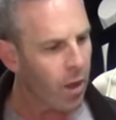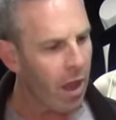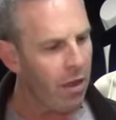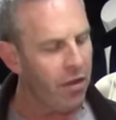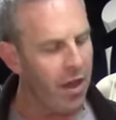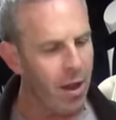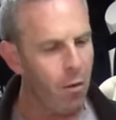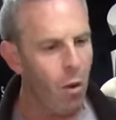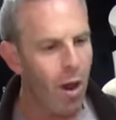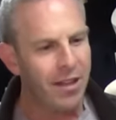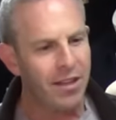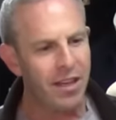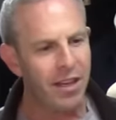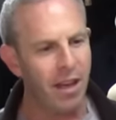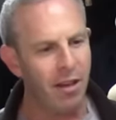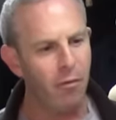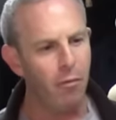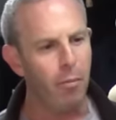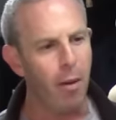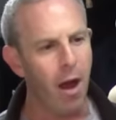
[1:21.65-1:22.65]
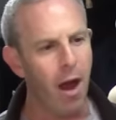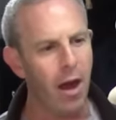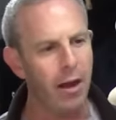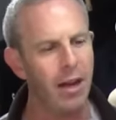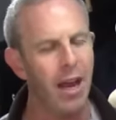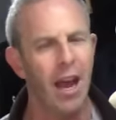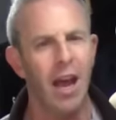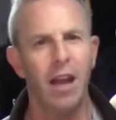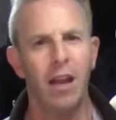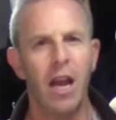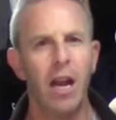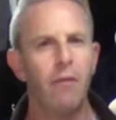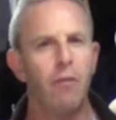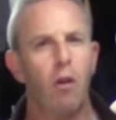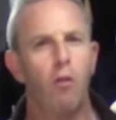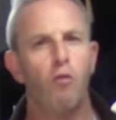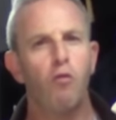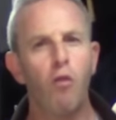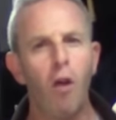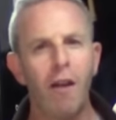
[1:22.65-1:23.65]
they wanted to give Bond kind of
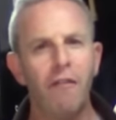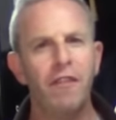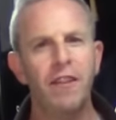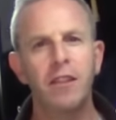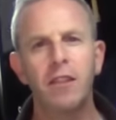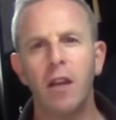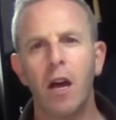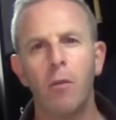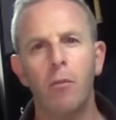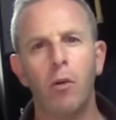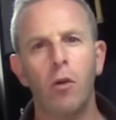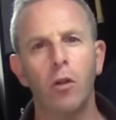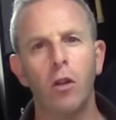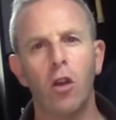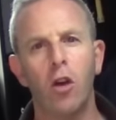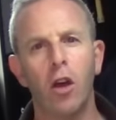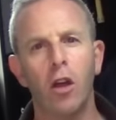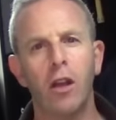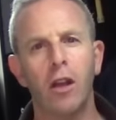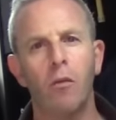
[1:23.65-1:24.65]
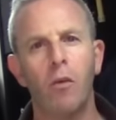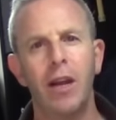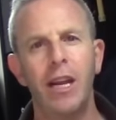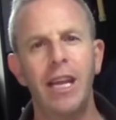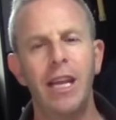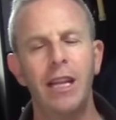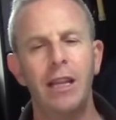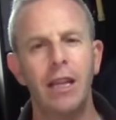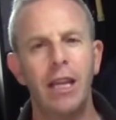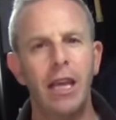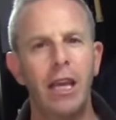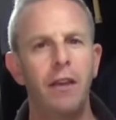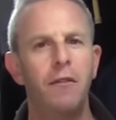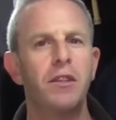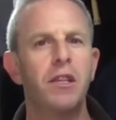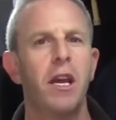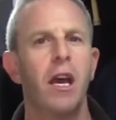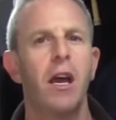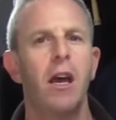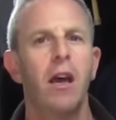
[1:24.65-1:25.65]
a rough and tumble look when he
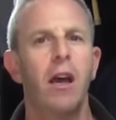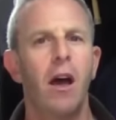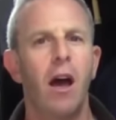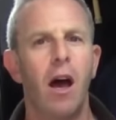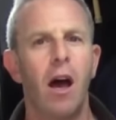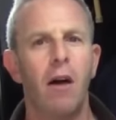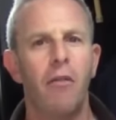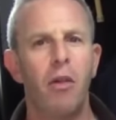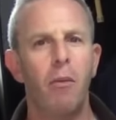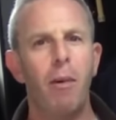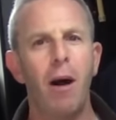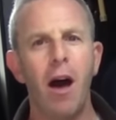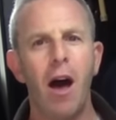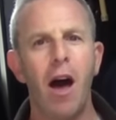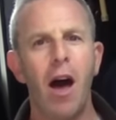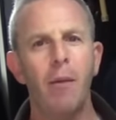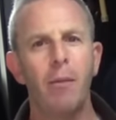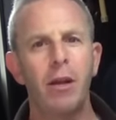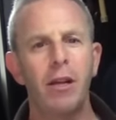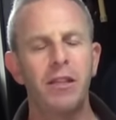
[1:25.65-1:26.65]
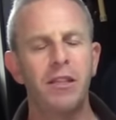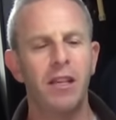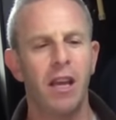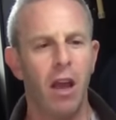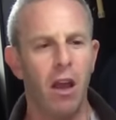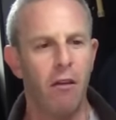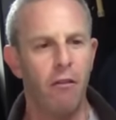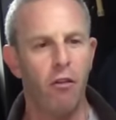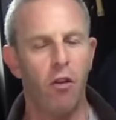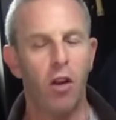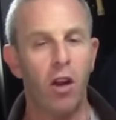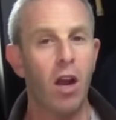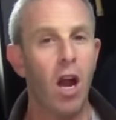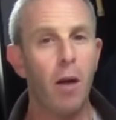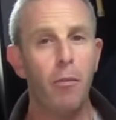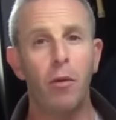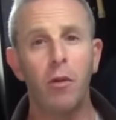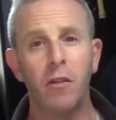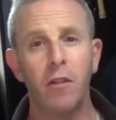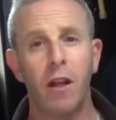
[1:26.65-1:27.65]
leaves the Bahamas for a
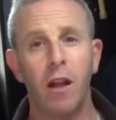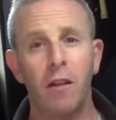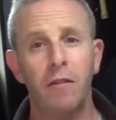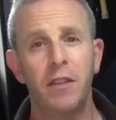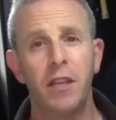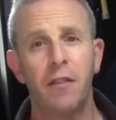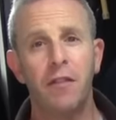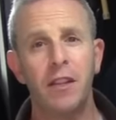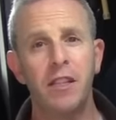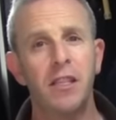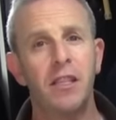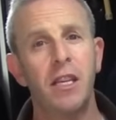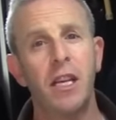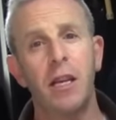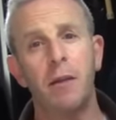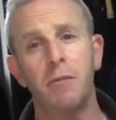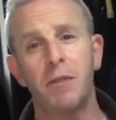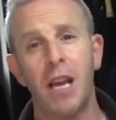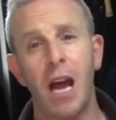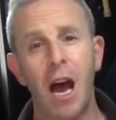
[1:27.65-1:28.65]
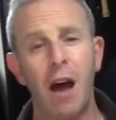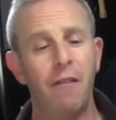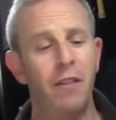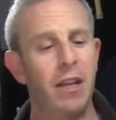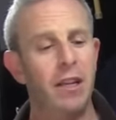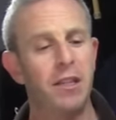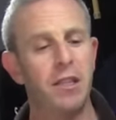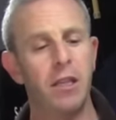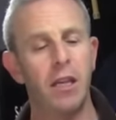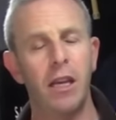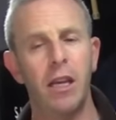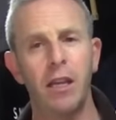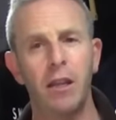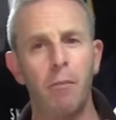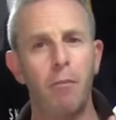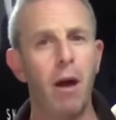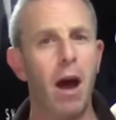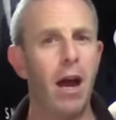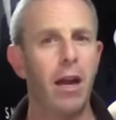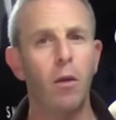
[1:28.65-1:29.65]
couple of different scenes. Obviously,
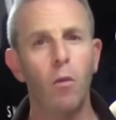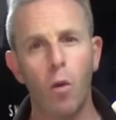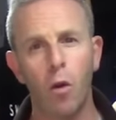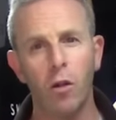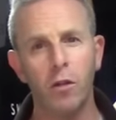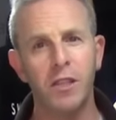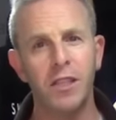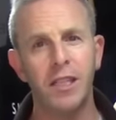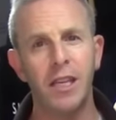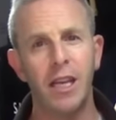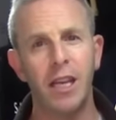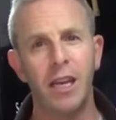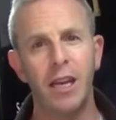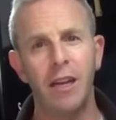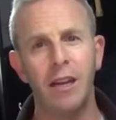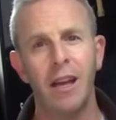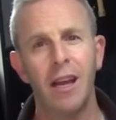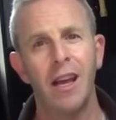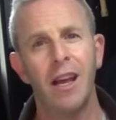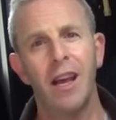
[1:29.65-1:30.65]
the body world scene,